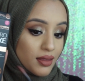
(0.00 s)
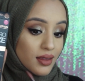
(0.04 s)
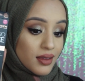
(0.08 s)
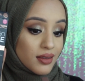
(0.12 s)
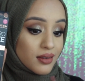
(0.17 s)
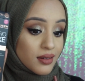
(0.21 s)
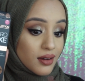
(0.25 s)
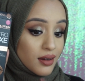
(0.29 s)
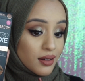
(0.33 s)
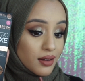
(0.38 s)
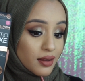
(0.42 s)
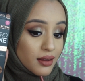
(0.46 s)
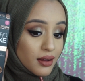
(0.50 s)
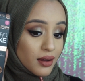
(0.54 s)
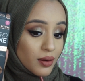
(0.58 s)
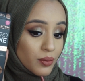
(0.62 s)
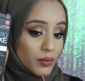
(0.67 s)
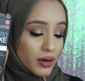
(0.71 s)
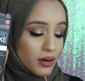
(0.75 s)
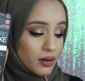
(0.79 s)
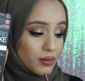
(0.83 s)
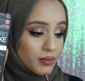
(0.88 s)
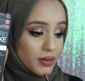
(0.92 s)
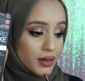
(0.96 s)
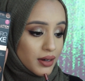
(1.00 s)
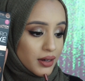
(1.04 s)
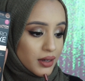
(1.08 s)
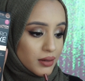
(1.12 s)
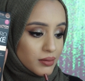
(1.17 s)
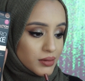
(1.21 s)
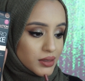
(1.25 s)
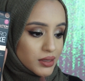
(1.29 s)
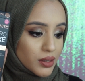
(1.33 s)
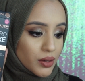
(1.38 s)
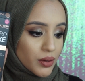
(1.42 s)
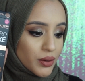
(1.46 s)
this colour that I'm wearing on my
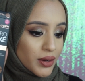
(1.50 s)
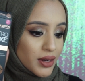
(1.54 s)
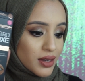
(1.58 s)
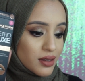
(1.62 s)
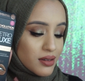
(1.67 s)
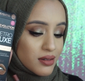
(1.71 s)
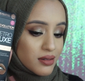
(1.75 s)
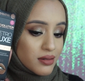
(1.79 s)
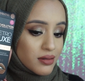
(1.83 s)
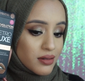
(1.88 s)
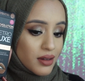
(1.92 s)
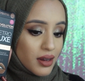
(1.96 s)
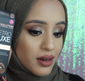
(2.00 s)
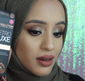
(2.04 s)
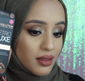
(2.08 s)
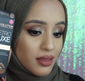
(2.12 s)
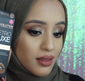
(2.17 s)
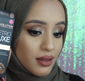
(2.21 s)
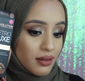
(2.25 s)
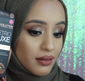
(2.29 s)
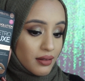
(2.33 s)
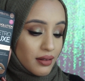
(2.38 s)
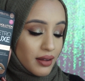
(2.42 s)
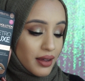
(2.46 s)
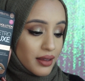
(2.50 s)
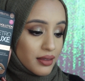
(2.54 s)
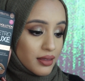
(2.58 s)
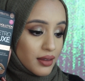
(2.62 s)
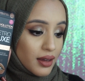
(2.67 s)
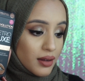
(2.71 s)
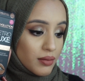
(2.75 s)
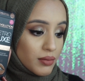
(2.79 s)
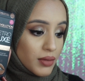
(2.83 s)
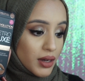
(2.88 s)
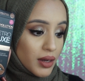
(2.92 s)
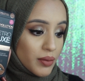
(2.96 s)
lips, so it doesn't look anything like
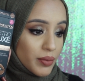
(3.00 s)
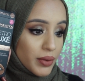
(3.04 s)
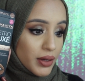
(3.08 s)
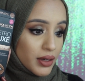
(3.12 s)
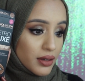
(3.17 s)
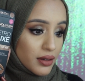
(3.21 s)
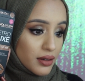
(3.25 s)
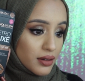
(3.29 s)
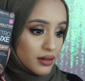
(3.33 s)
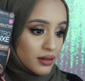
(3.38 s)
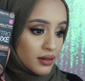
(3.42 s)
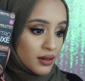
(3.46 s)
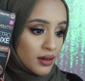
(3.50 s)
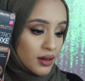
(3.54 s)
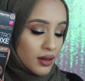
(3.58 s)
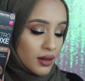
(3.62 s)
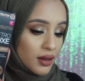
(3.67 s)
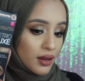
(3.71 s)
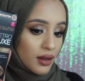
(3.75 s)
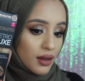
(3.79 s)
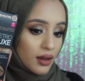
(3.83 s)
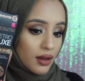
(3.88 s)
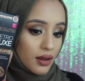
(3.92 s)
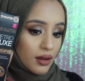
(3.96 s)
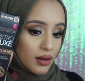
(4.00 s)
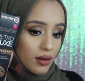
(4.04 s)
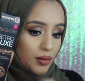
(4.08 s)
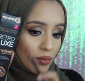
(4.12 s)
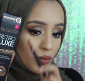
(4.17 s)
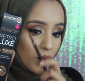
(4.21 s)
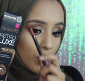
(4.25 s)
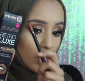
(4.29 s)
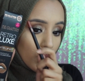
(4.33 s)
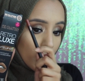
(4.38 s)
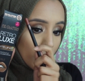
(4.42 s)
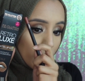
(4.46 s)
that in my opinion,
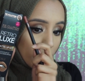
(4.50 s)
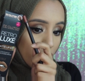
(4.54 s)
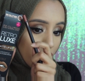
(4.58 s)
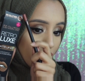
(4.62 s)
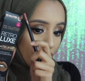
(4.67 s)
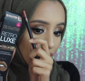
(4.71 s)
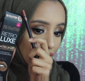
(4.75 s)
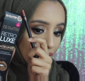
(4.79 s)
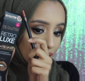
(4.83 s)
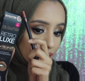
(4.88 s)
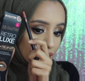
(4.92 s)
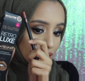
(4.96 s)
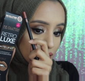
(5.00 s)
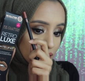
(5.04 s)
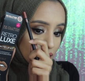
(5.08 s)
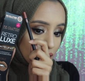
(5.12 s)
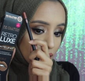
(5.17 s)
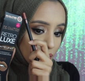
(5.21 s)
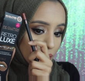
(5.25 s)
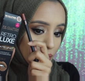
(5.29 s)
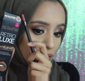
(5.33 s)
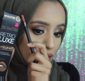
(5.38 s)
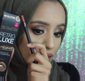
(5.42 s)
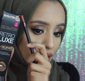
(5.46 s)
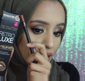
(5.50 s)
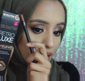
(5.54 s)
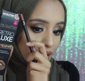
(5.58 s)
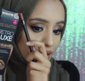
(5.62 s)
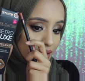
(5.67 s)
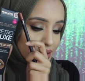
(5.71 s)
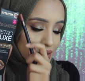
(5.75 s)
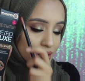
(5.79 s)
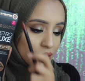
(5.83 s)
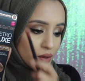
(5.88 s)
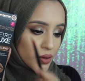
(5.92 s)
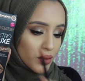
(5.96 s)
or that at the top
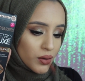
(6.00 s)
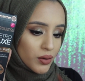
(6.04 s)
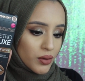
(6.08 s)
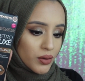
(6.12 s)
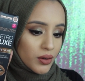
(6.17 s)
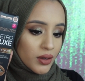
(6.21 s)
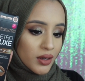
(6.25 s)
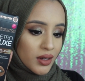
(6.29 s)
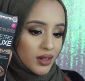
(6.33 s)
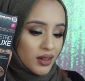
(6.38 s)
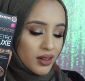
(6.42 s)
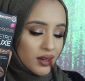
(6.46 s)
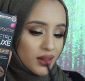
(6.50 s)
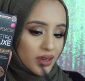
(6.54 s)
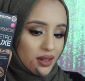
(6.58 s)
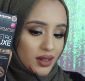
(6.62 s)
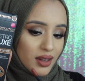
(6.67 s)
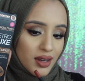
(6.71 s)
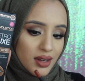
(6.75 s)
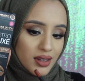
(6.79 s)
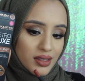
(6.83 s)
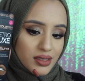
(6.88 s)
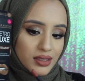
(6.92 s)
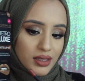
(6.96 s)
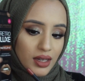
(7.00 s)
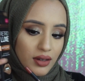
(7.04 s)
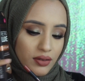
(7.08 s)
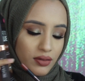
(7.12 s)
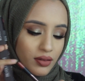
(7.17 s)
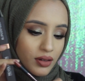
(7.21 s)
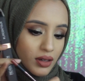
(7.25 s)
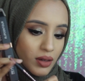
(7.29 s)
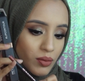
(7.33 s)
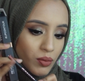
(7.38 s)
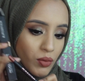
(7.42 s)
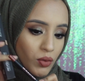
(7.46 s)
there. So it is
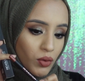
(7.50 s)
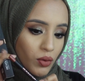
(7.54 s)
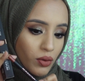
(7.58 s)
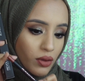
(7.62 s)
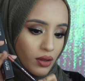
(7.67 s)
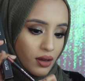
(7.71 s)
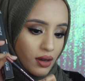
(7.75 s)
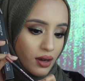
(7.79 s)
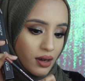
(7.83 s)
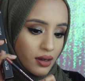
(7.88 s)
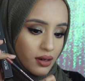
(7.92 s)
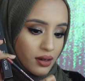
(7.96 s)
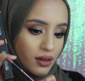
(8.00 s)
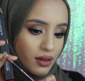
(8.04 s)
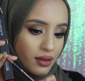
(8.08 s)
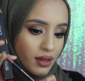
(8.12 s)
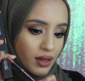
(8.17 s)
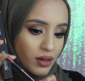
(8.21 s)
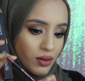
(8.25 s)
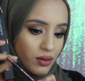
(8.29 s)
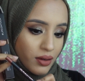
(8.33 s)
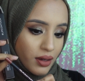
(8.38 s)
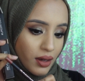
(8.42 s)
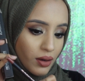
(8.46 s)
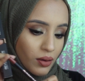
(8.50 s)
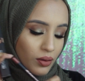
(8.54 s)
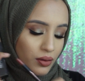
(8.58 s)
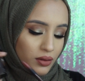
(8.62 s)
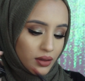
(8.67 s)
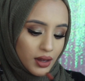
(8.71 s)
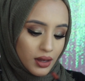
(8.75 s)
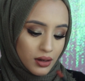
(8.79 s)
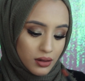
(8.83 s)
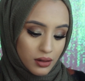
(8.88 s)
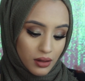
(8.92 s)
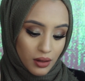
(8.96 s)
definitely more the colour that you get on
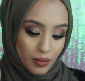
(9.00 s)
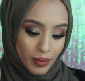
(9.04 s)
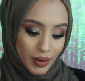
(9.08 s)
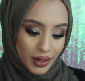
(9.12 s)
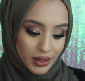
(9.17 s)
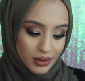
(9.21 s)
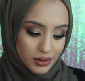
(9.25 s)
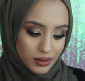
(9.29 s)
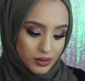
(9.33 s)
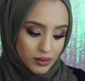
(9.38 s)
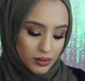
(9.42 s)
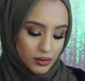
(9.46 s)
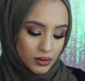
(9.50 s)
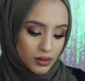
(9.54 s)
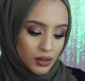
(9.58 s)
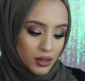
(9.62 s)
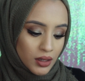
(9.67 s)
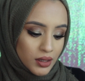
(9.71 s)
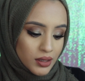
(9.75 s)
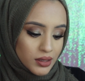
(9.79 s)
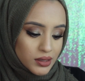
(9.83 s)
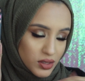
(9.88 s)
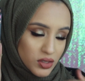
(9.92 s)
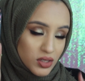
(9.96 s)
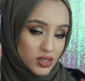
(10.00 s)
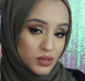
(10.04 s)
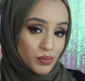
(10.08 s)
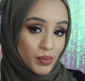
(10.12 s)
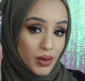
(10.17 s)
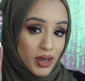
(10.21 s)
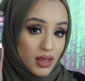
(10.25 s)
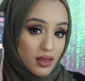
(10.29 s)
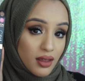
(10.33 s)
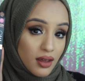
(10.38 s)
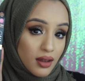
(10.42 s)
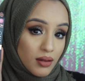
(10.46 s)
the end of the pencil. So just
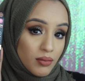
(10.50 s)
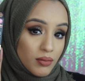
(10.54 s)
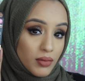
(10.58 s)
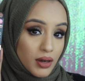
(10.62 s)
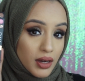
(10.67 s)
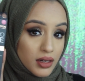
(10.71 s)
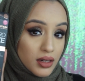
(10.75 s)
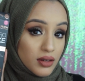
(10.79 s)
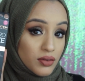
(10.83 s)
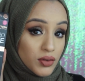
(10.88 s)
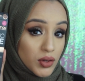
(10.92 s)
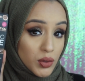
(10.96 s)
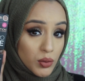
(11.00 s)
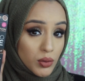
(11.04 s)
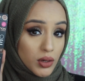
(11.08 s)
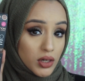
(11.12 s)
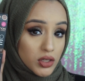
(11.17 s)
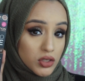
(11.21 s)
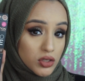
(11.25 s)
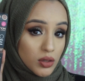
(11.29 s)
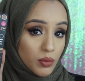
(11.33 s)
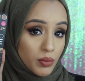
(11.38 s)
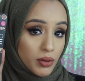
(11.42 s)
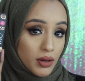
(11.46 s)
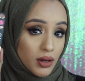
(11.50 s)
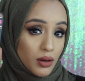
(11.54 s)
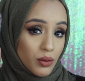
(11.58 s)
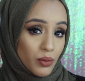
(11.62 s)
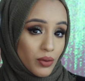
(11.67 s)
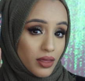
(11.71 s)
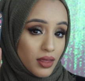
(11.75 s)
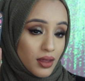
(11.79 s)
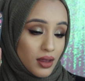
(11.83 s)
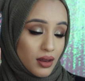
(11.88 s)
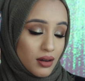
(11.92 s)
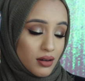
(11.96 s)
bear that in mind if you are shopping
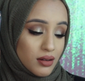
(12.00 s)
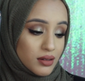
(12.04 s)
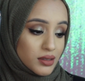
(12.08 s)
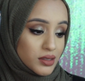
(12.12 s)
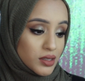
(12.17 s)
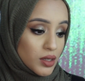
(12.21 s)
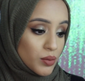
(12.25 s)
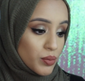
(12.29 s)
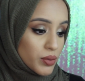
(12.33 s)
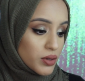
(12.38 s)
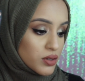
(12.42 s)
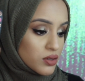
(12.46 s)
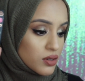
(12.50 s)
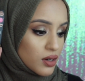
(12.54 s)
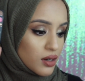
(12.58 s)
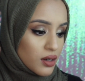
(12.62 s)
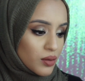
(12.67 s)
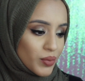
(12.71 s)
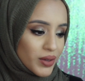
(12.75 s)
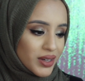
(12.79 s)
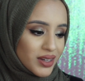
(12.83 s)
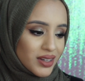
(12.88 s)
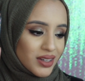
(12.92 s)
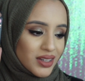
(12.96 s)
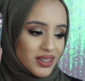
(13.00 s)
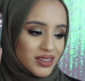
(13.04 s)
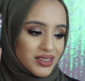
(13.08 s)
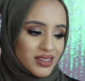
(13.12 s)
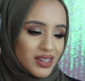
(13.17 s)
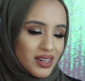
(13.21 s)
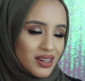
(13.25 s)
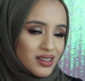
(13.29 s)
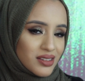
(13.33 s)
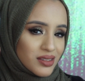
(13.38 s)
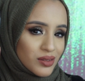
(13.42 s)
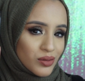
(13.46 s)
within Superdrug, because
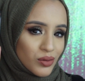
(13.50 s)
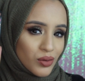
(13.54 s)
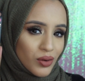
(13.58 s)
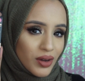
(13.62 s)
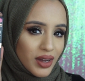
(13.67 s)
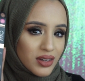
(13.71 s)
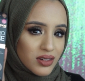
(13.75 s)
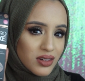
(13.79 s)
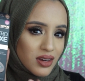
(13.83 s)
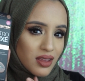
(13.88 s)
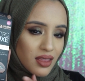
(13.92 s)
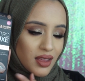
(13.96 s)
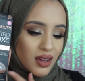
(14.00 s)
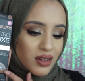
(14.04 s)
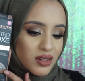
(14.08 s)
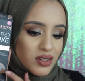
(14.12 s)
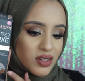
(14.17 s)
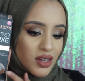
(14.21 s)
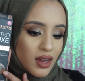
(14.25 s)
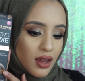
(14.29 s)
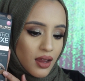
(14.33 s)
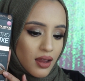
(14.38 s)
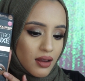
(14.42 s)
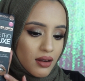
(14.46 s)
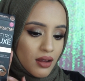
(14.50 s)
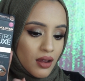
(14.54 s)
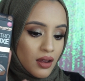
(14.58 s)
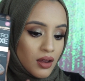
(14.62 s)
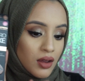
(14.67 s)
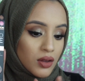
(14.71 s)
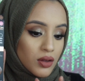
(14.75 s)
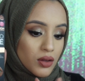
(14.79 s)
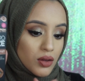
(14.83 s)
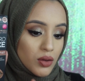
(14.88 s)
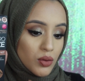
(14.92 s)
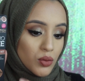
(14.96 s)
it's not actually that shade.
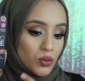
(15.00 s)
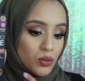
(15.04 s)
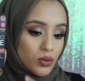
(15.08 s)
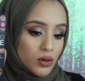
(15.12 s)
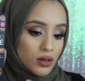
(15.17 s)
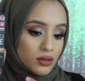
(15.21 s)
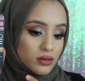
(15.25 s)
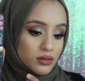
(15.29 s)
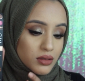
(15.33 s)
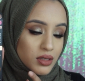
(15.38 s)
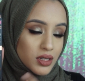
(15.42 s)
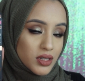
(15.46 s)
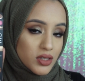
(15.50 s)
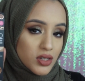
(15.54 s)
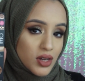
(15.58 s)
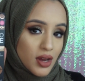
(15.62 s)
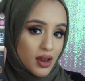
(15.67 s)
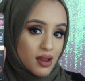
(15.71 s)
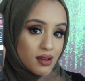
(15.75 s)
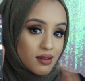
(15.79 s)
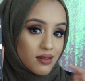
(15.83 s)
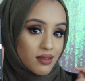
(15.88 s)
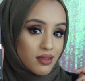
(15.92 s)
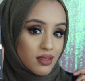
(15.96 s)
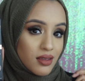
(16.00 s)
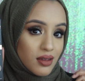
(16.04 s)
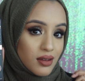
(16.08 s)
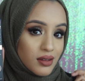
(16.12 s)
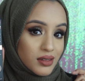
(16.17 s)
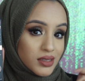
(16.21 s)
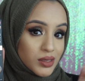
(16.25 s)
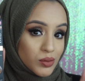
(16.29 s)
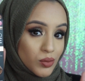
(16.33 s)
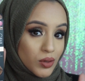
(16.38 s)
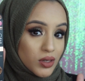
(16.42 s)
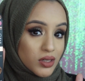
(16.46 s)
You want to check the
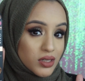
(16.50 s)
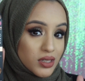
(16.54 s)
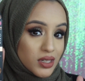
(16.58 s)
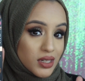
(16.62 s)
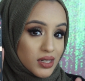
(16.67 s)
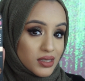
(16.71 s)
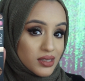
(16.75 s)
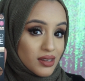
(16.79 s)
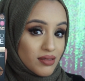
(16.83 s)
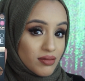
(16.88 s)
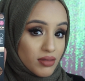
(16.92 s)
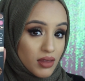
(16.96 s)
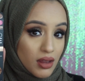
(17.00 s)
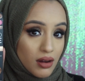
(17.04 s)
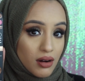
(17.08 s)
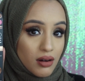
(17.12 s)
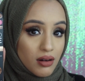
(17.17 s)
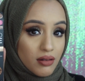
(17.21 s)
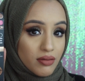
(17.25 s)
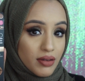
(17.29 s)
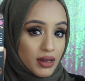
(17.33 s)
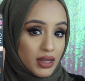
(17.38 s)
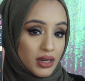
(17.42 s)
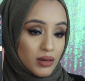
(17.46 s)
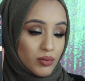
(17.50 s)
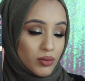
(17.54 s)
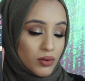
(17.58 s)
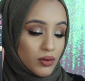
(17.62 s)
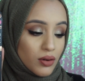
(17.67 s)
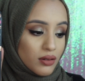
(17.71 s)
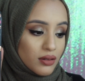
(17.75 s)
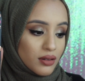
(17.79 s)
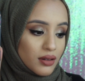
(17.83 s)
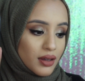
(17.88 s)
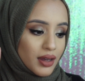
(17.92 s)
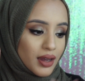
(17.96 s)
swatches if they are available
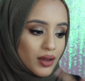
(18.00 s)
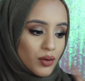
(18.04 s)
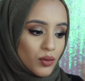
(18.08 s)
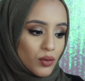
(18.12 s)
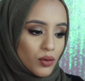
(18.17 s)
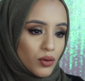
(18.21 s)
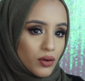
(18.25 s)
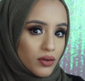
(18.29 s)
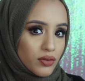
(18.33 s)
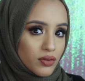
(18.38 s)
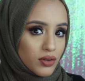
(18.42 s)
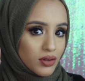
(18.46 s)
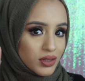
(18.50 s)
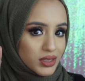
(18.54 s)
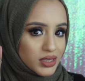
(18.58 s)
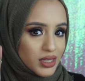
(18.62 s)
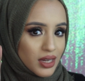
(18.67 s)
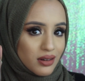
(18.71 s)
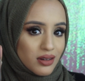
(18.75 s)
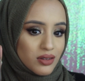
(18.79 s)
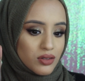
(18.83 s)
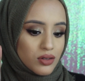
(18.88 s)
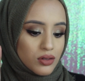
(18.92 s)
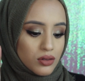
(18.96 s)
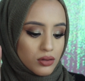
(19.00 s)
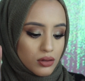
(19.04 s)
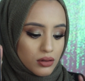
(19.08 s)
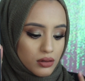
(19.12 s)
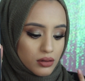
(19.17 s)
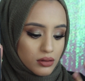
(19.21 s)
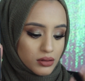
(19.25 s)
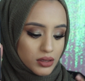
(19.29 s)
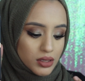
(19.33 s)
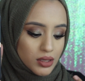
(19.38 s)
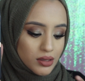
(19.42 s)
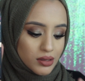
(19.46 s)
online, or if you see any
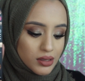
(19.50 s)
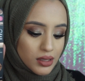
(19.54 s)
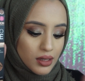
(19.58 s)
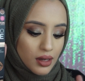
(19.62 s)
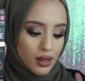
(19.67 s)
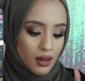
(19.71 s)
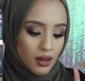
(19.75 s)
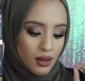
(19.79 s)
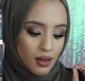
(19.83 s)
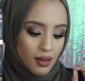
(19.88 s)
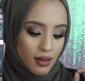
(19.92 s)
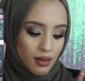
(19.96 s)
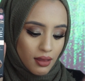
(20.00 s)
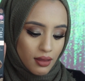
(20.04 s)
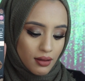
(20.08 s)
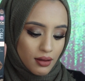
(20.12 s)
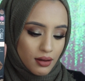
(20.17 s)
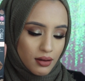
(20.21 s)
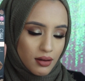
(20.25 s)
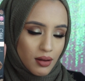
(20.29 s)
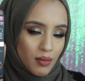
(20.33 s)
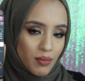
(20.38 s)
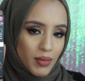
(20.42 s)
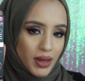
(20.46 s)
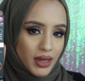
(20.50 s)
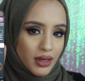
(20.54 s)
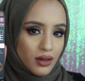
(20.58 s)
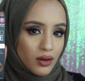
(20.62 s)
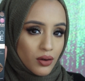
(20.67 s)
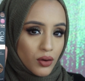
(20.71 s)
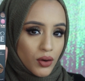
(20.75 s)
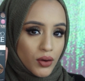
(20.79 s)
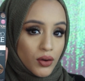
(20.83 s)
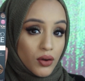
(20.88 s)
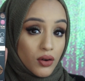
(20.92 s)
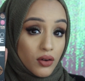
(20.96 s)
tutorials using it, then make a
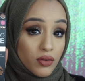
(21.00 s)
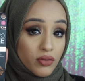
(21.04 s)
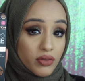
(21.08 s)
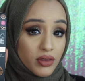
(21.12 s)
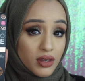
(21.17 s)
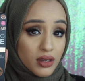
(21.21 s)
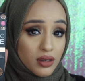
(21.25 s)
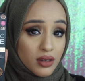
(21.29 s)
note of